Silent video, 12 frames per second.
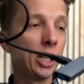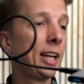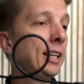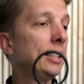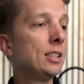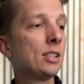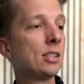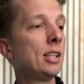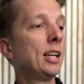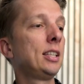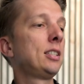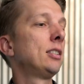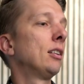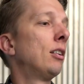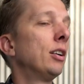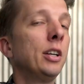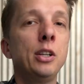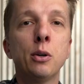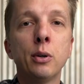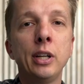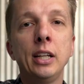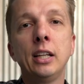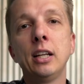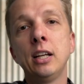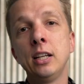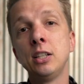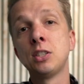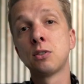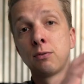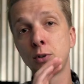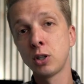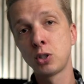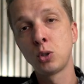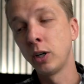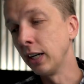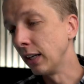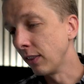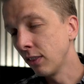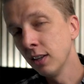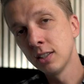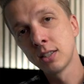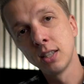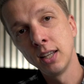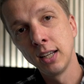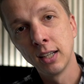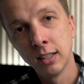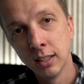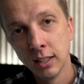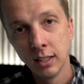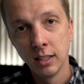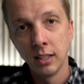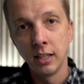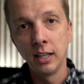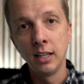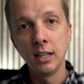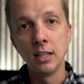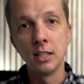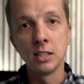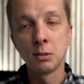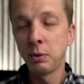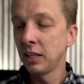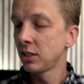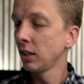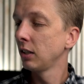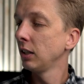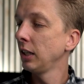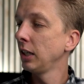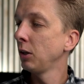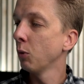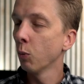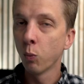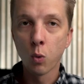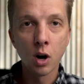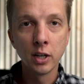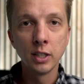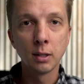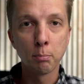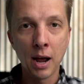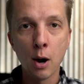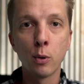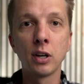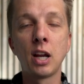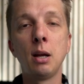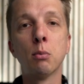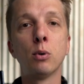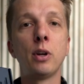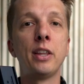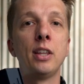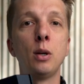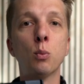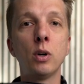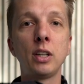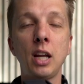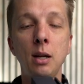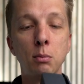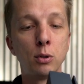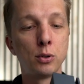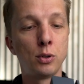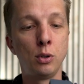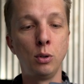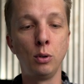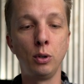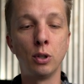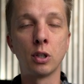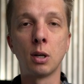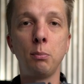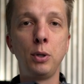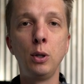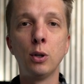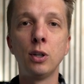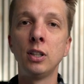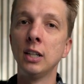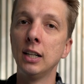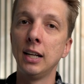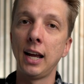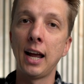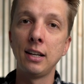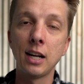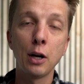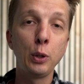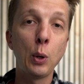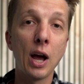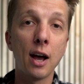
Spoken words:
chains that are annoying is frustrating. This thing is basically 1 power cable and then 1 cable to your computer, and now you